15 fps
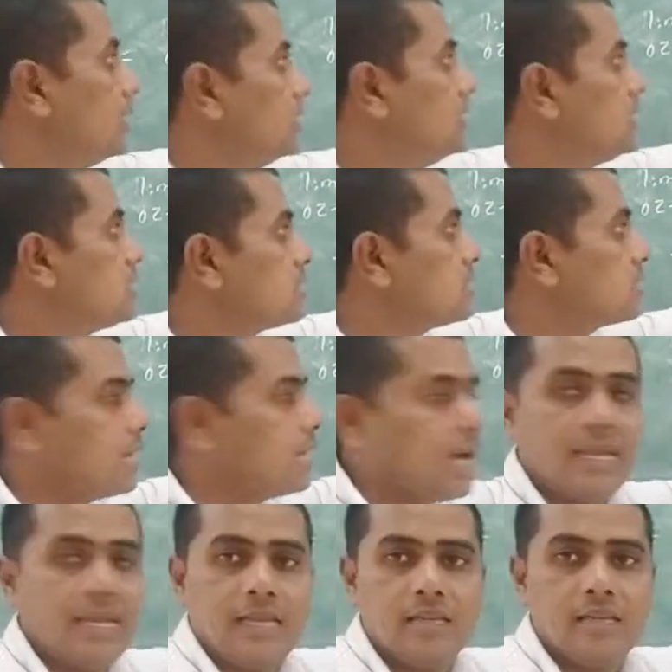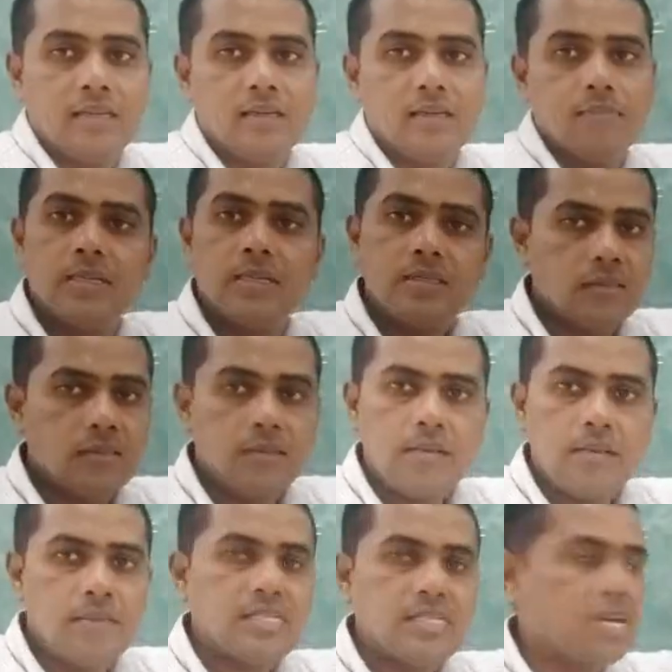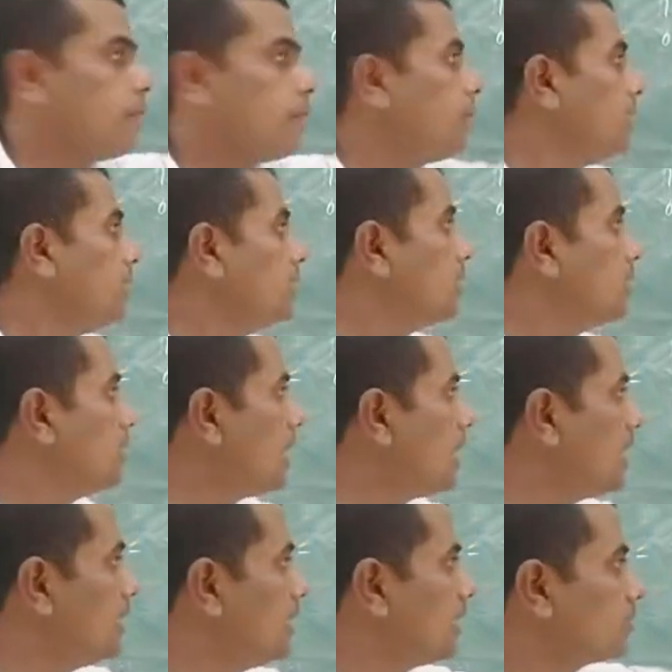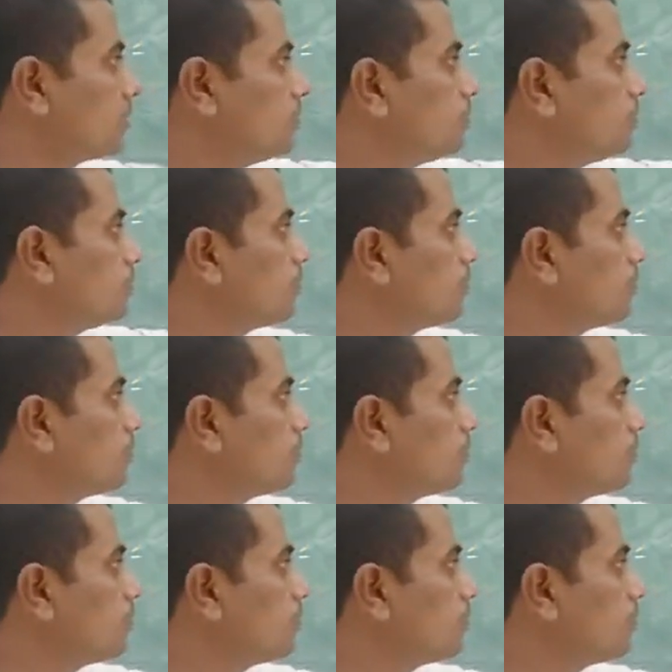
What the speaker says: This is I. Then imaginary part, and here